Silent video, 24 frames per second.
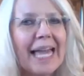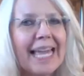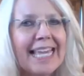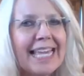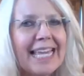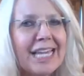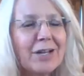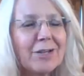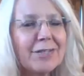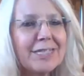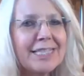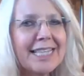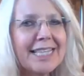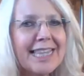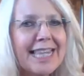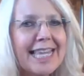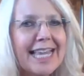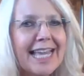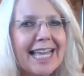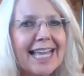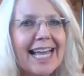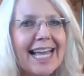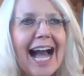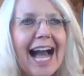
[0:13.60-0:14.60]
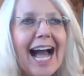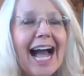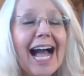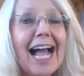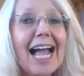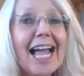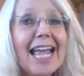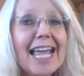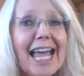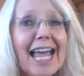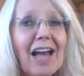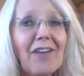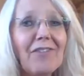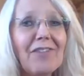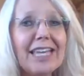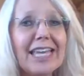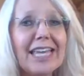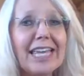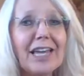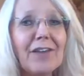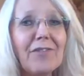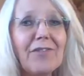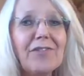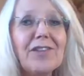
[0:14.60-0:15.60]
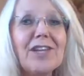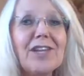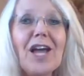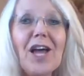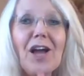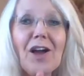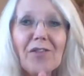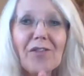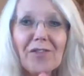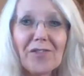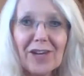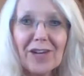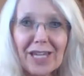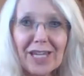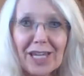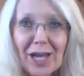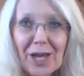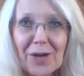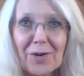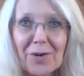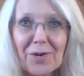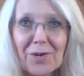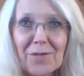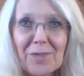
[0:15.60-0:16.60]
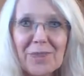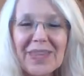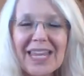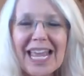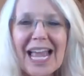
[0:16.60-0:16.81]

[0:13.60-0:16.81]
here's the thing I have a gift for you